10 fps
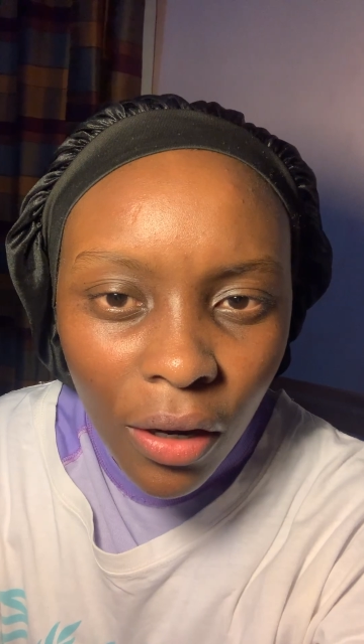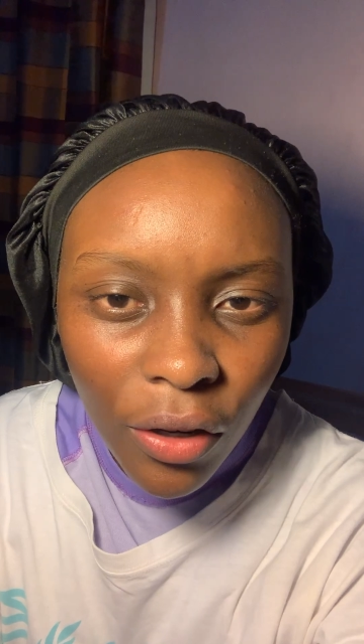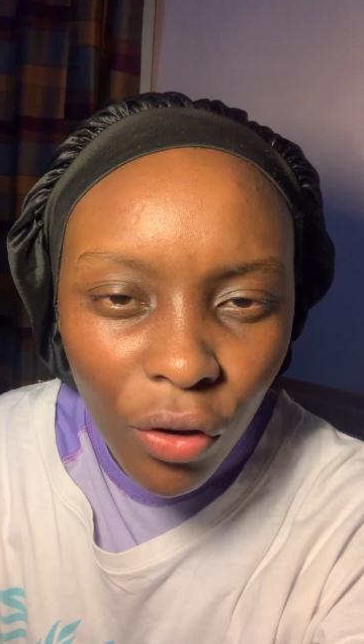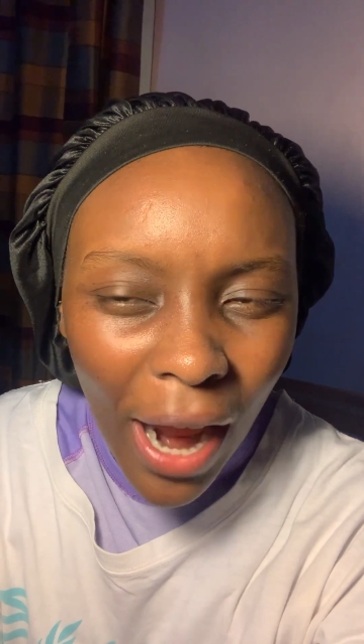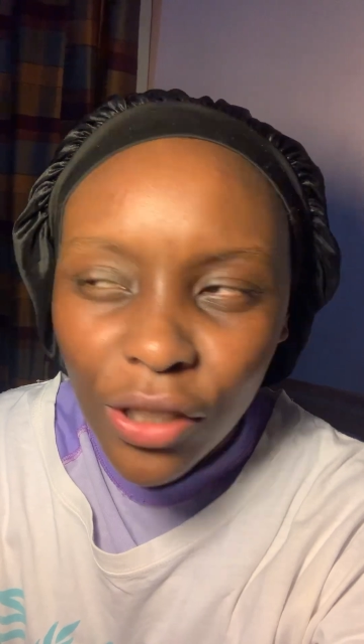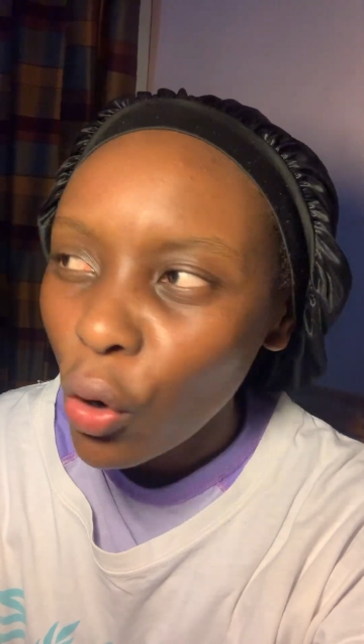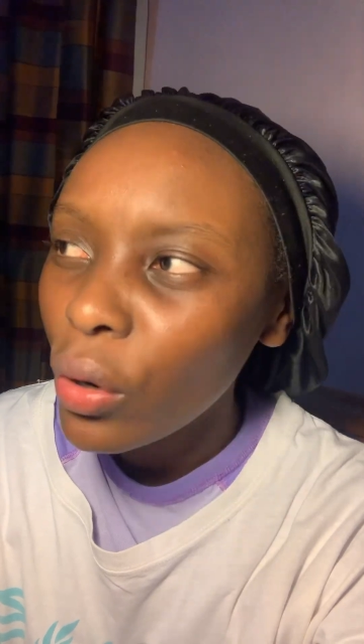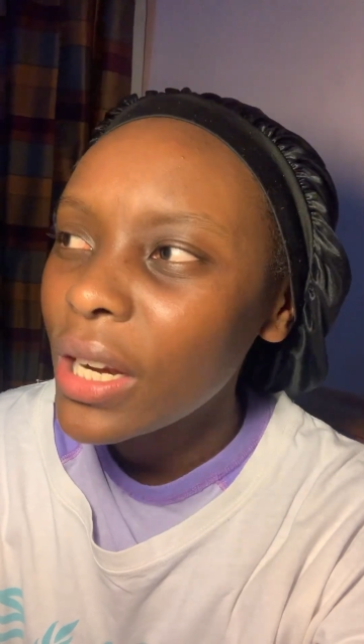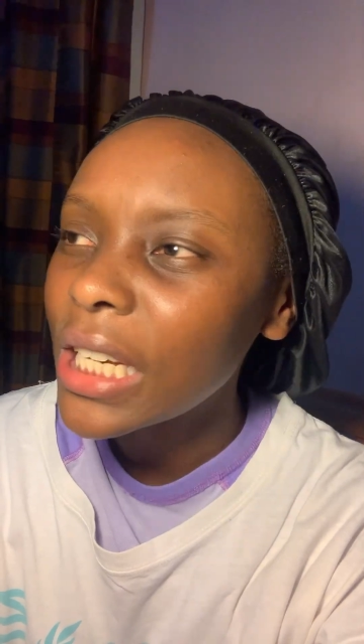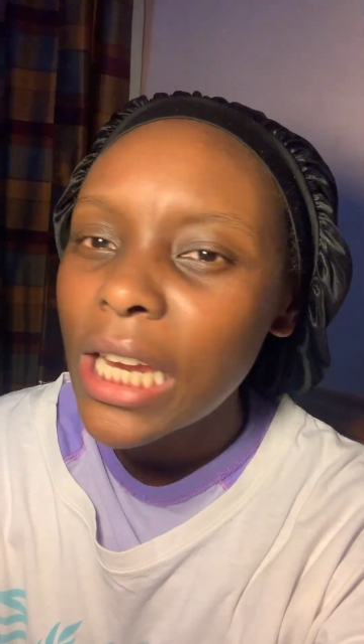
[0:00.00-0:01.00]
right? Or
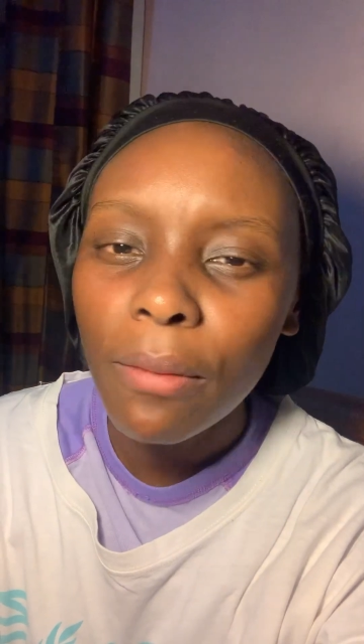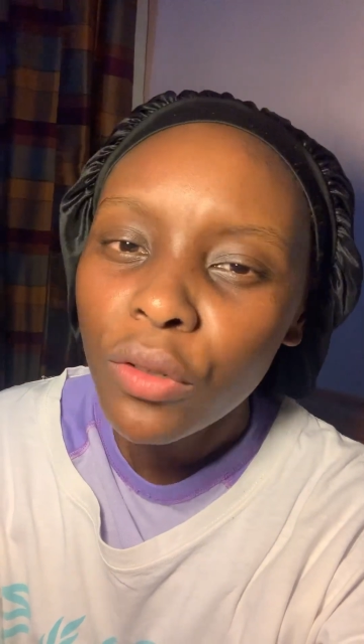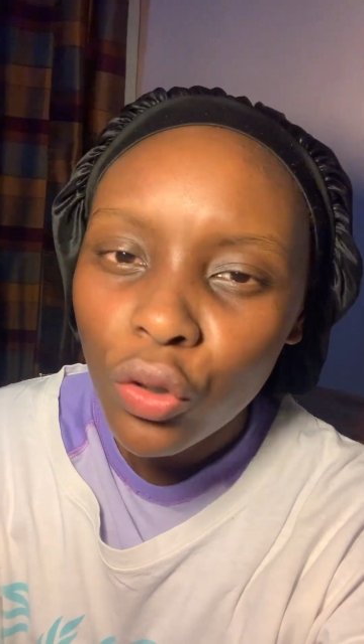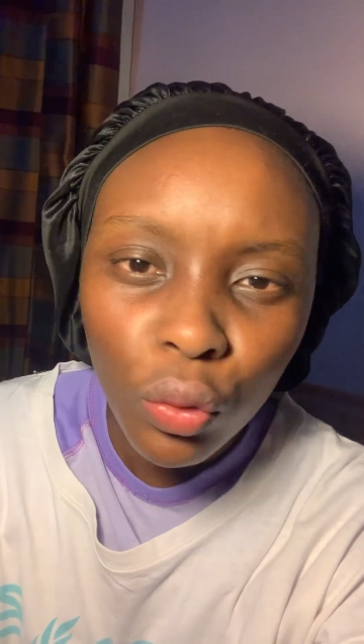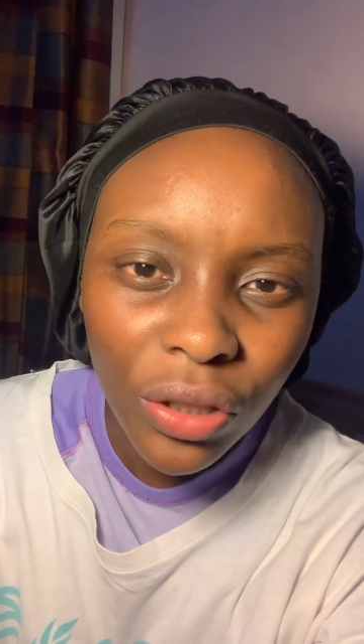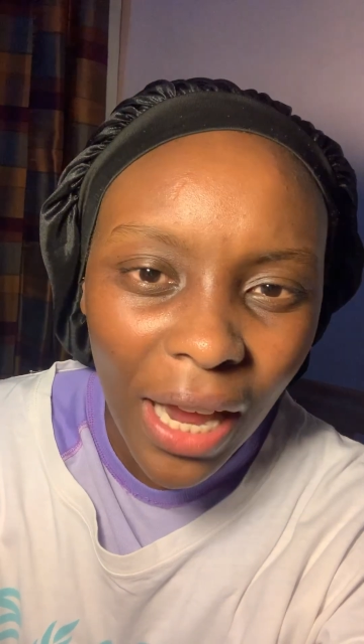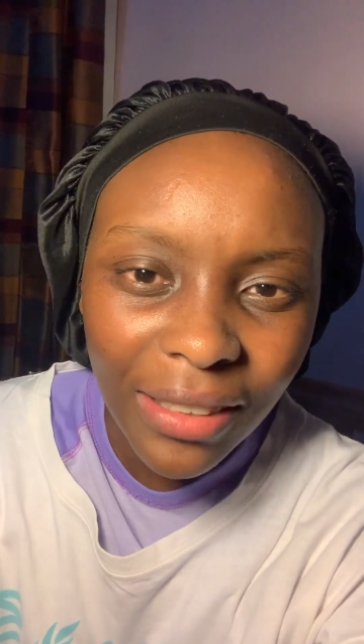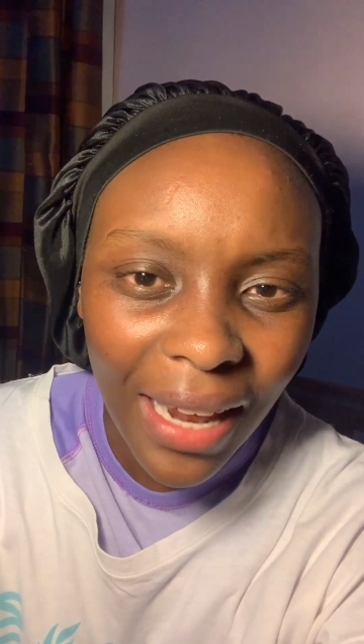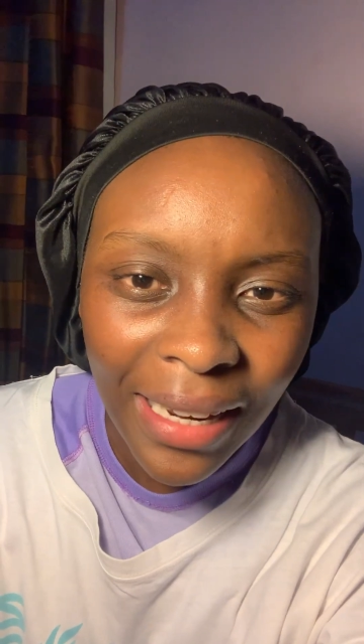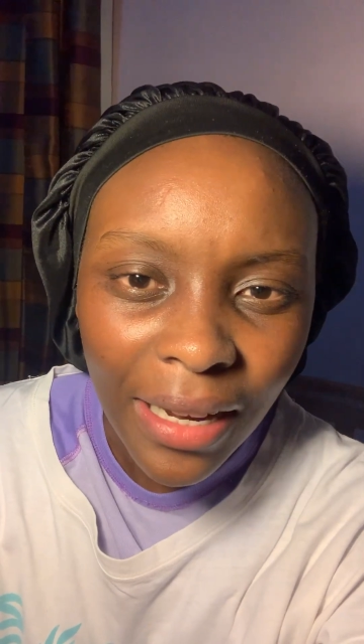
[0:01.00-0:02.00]
in attempt to
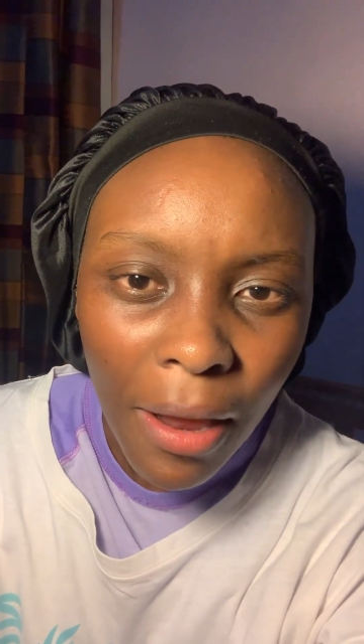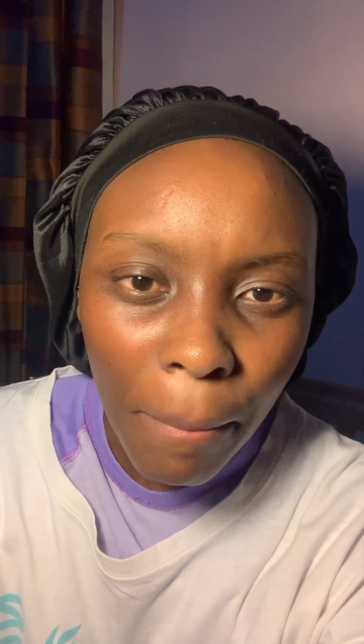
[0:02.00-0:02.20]
just like